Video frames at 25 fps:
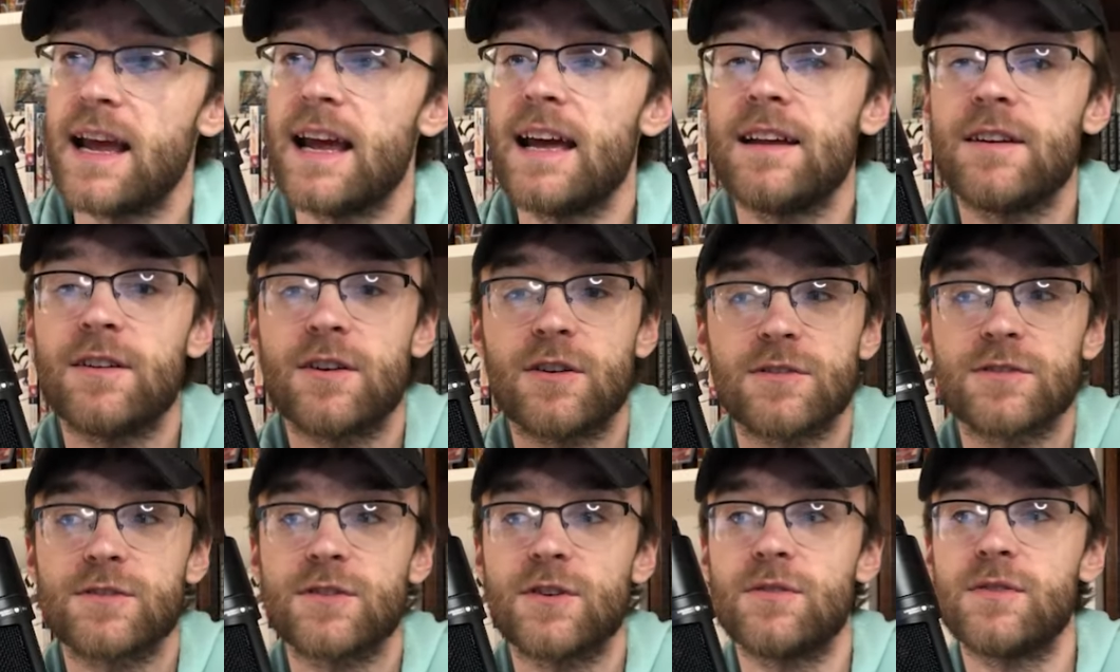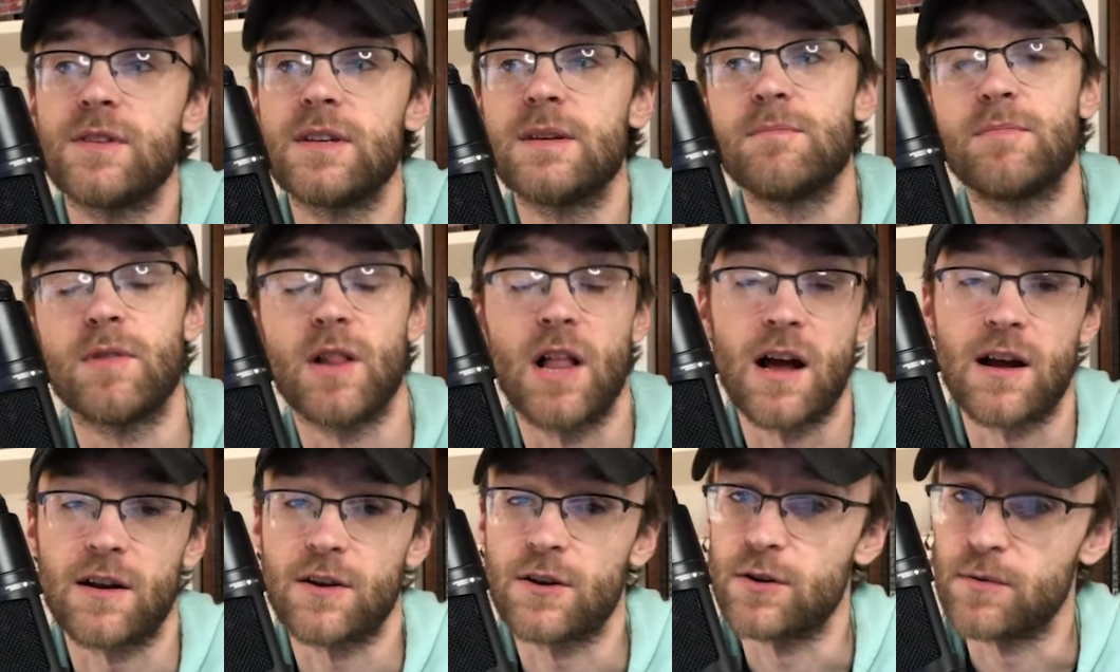and also the
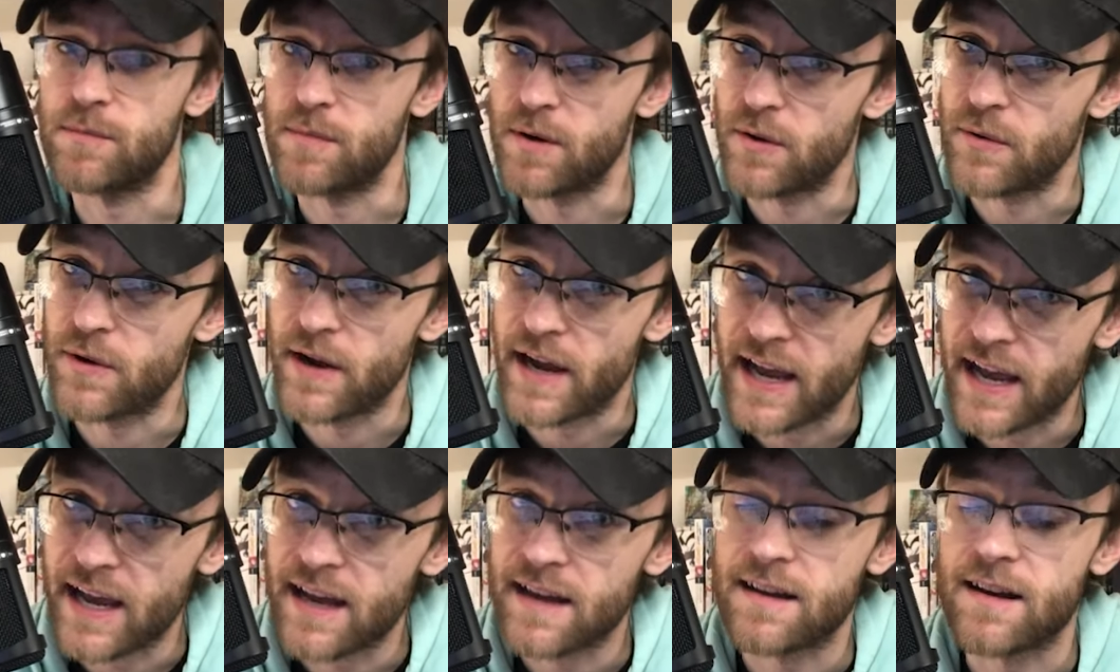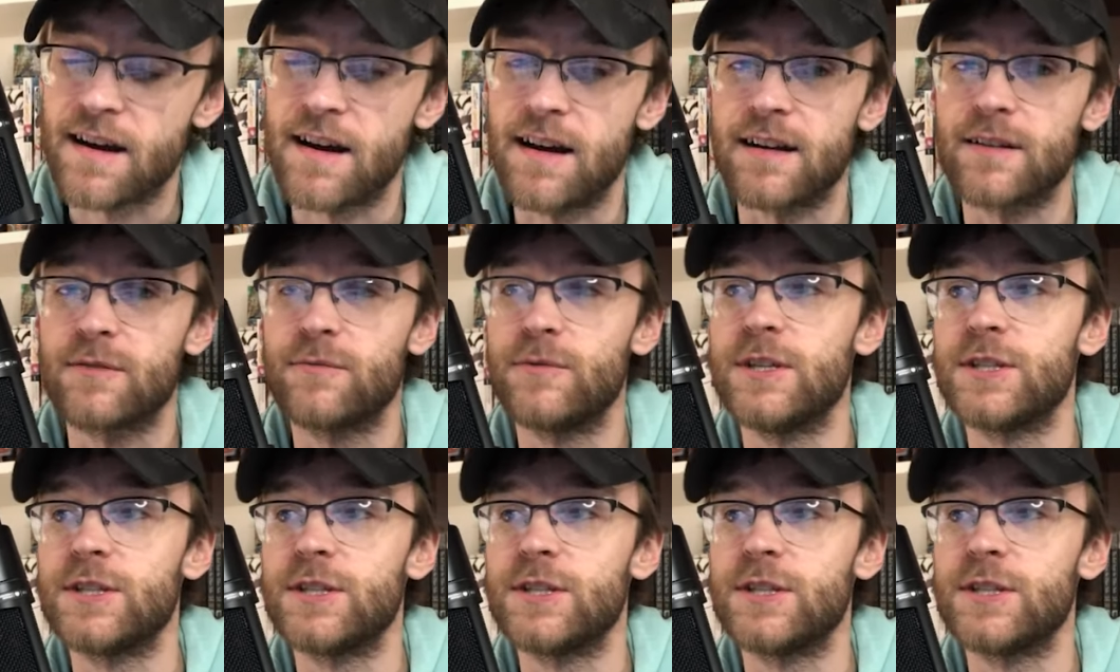blocker Boa Hancock,